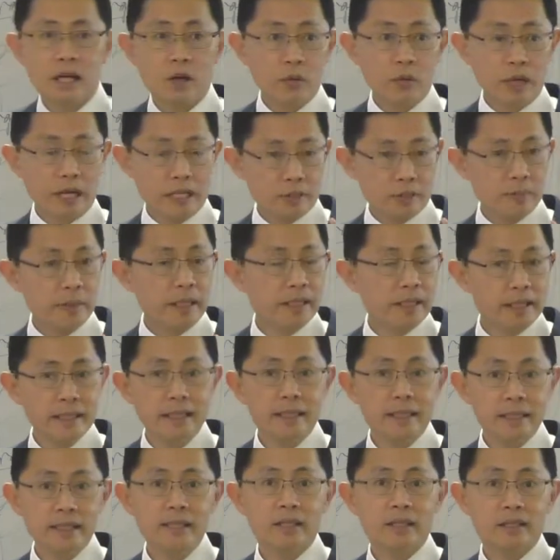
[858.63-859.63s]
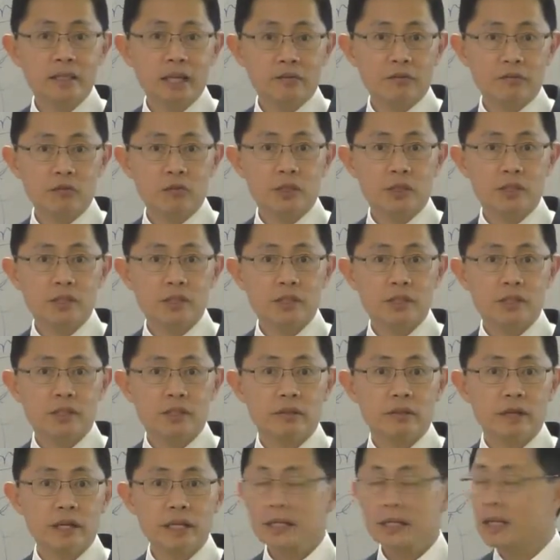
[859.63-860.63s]
I will explain in detail afterwards.
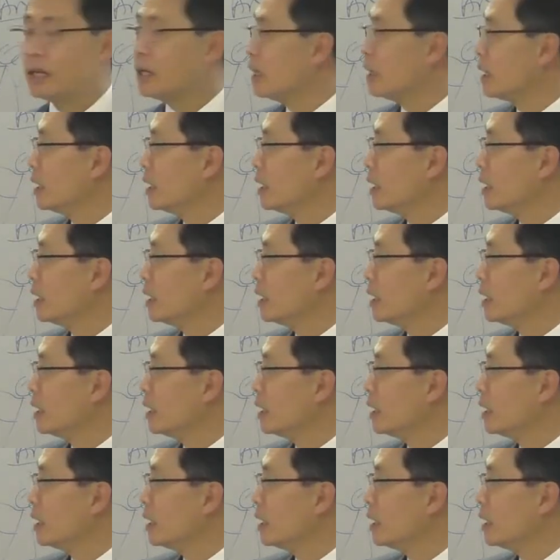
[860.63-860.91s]
All right.